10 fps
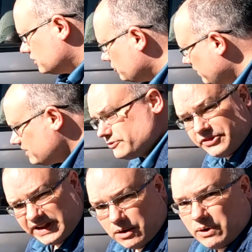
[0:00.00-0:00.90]
The one other
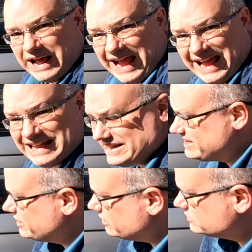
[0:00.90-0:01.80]
thing I want to add
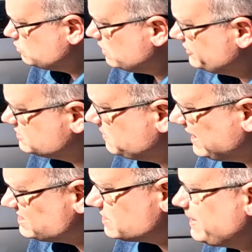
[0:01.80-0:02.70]
in here is while these
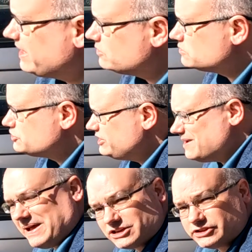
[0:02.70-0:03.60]
plastic panels,
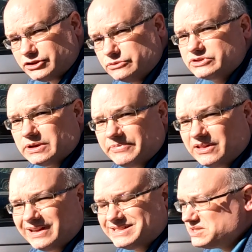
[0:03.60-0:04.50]
GM actually used
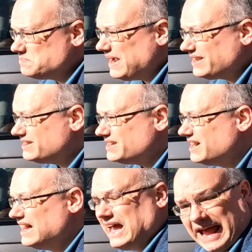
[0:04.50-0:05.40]
something like this back in the
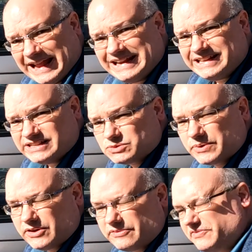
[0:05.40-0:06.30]
80s
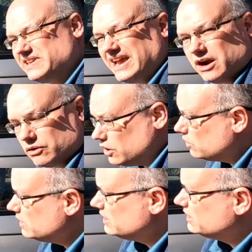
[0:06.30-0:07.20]
with their Fiero.